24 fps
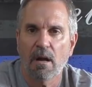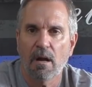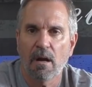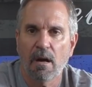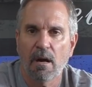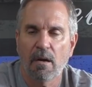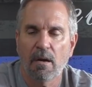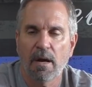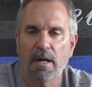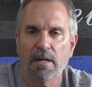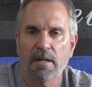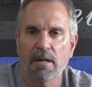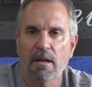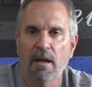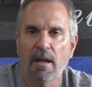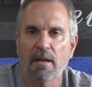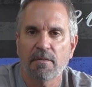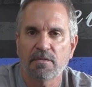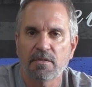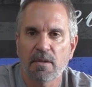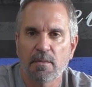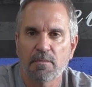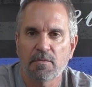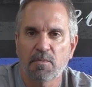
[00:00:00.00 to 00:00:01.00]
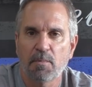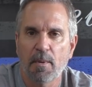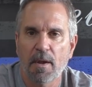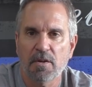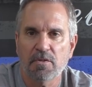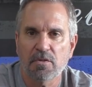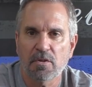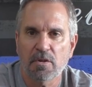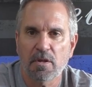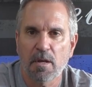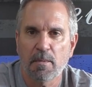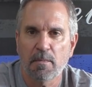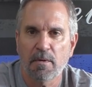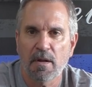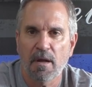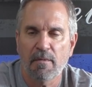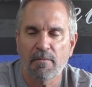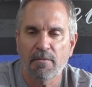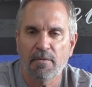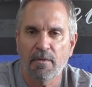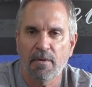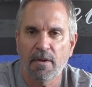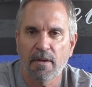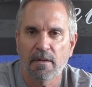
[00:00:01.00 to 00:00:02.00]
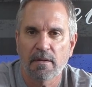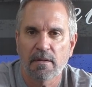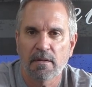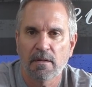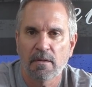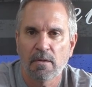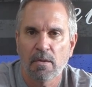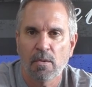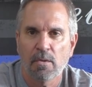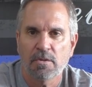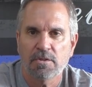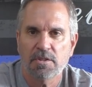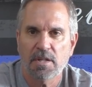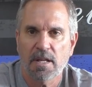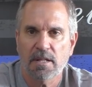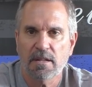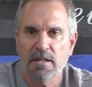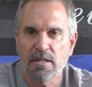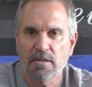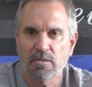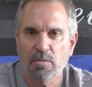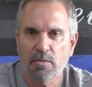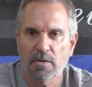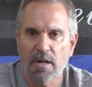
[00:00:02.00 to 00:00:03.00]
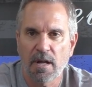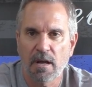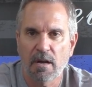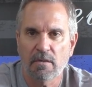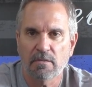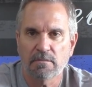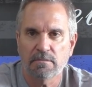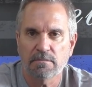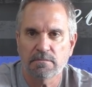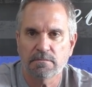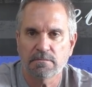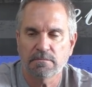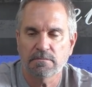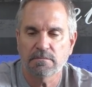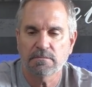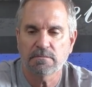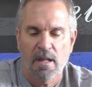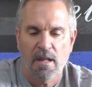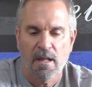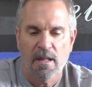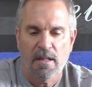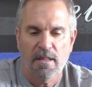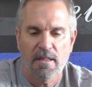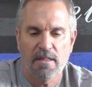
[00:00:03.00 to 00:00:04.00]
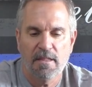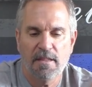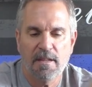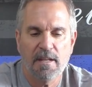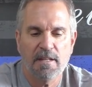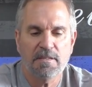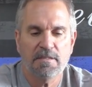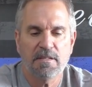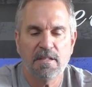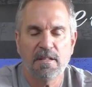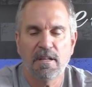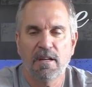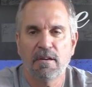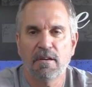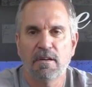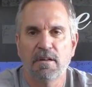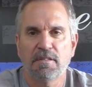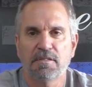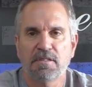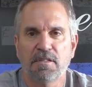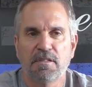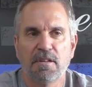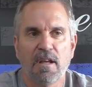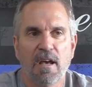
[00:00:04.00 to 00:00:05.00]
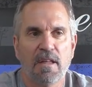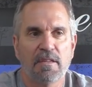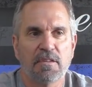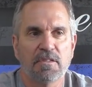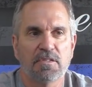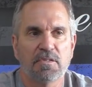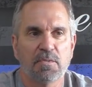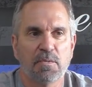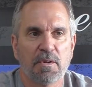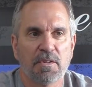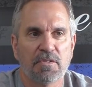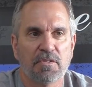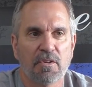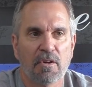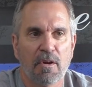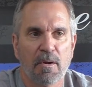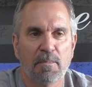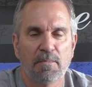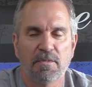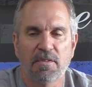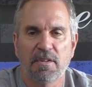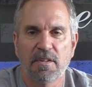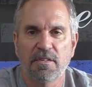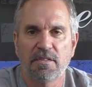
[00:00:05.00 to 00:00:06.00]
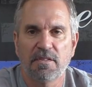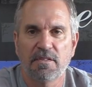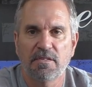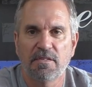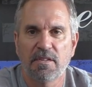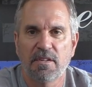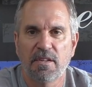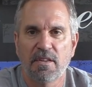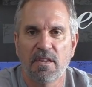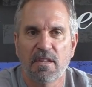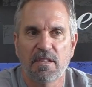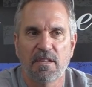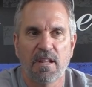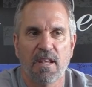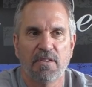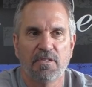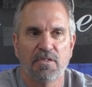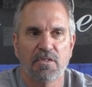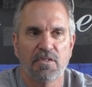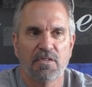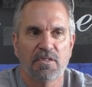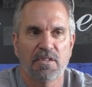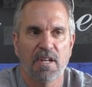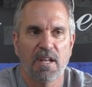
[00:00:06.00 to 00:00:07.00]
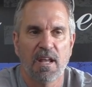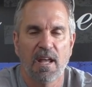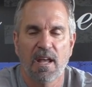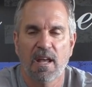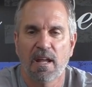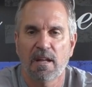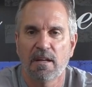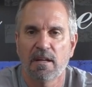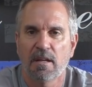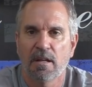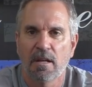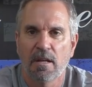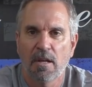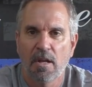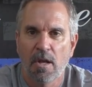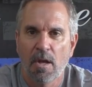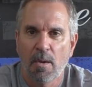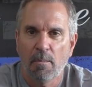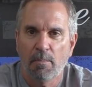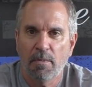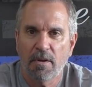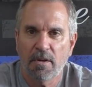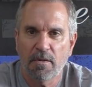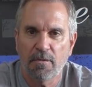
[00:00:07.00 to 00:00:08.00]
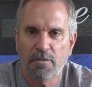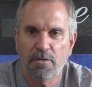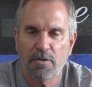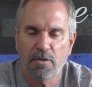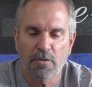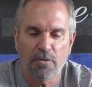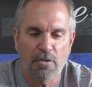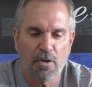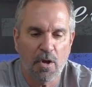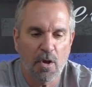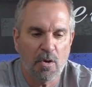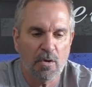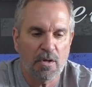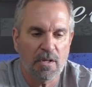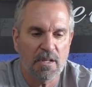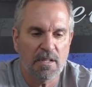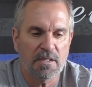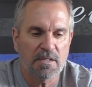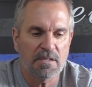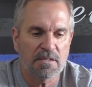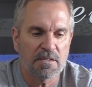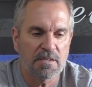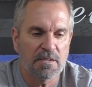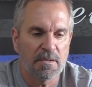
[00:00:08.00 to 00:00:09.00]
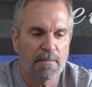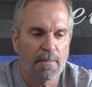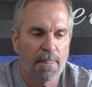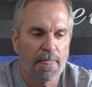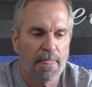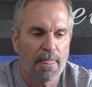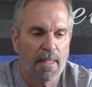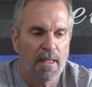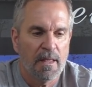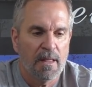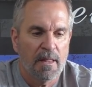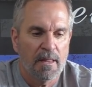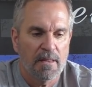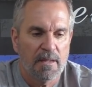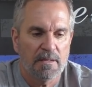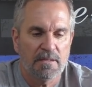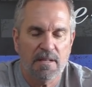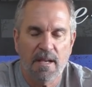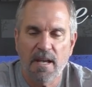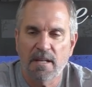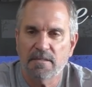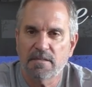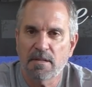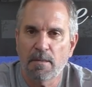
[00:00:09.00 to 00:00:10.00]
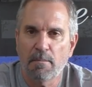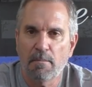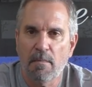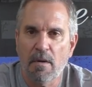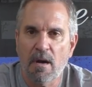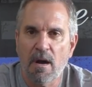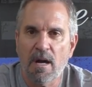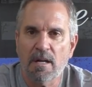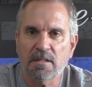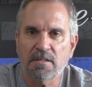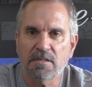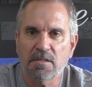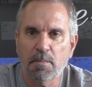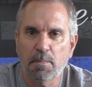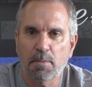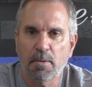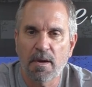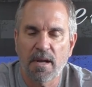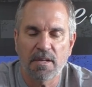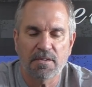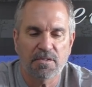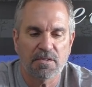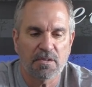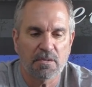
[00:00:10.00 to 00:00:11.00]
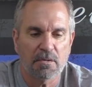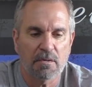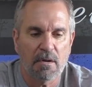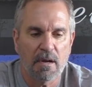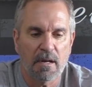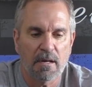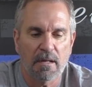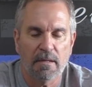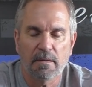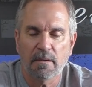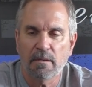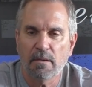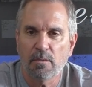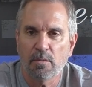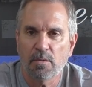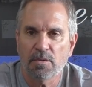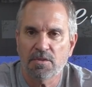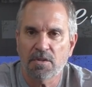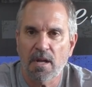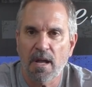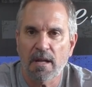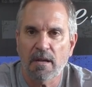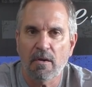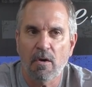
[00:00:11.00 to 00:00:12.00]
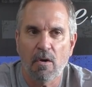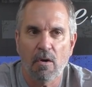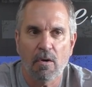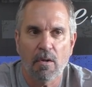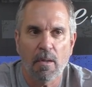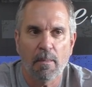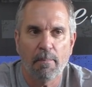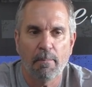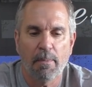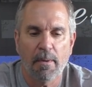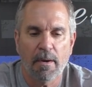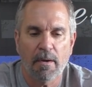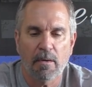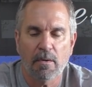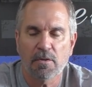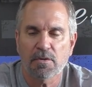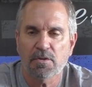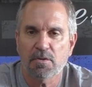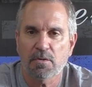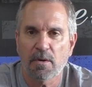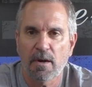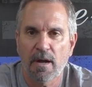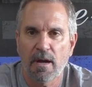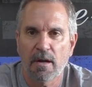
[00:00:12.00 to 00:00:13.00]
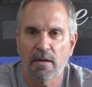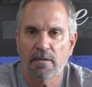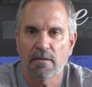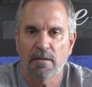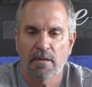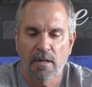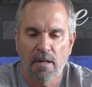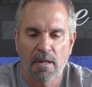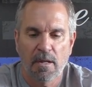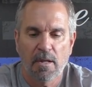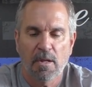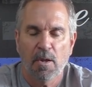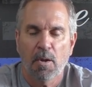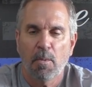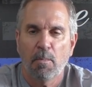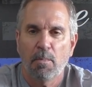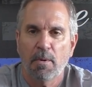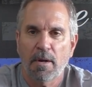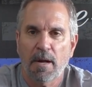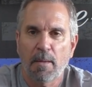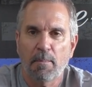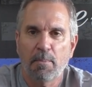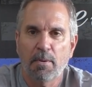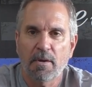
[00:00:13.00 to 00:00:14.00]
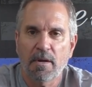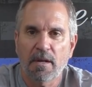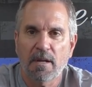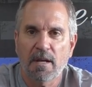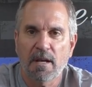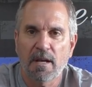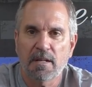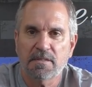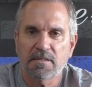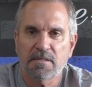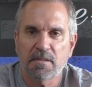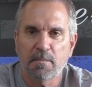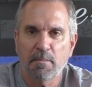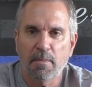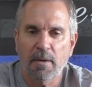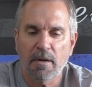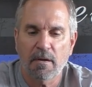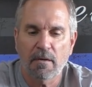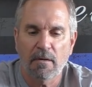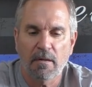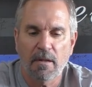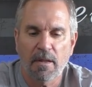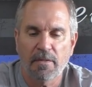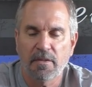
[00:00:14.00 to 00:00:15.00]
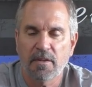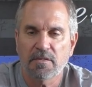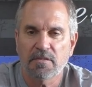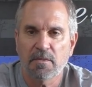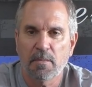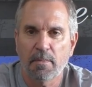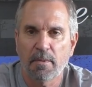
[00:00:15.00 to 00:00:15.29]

All right, now I have something special coming up for you. Check this one out. This here is another Swiss Arms. This is in the Desert Tan. But if you'll notice, this has a mock suppressor on it, which I call a barrel shroud. But I put a custom barrel on this, a